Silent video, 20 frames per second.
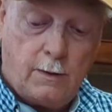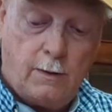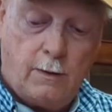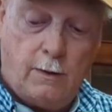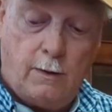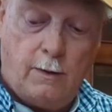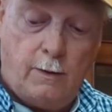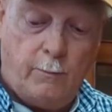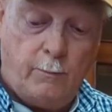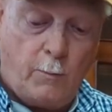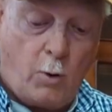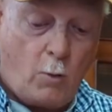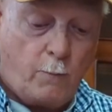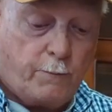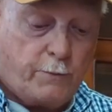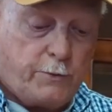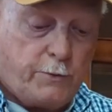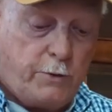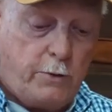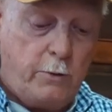
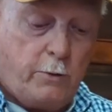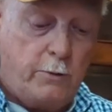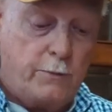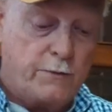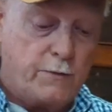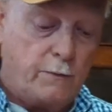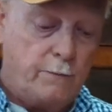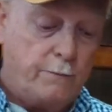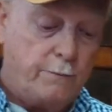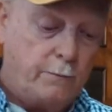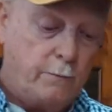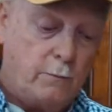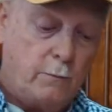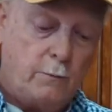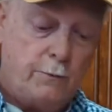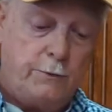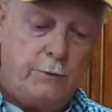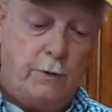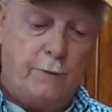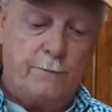over the years of
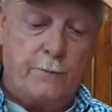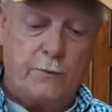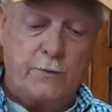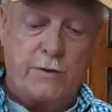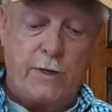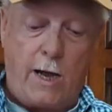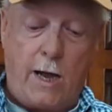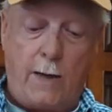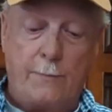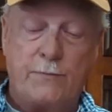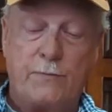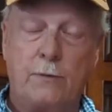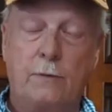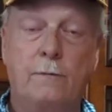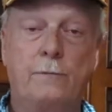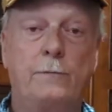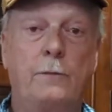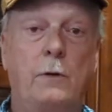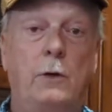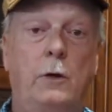different types
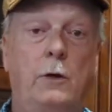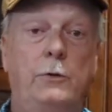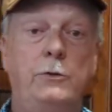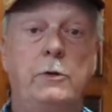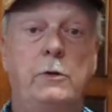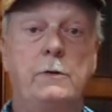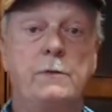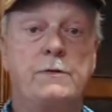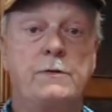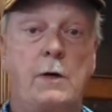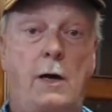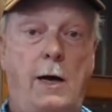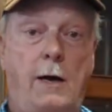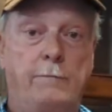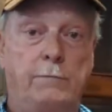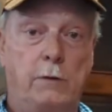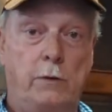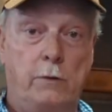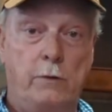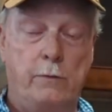of onions,
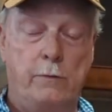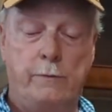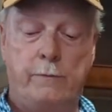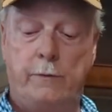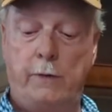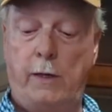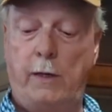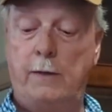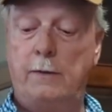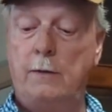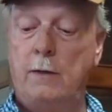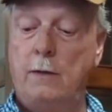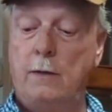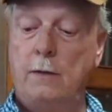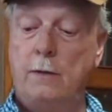I've learned that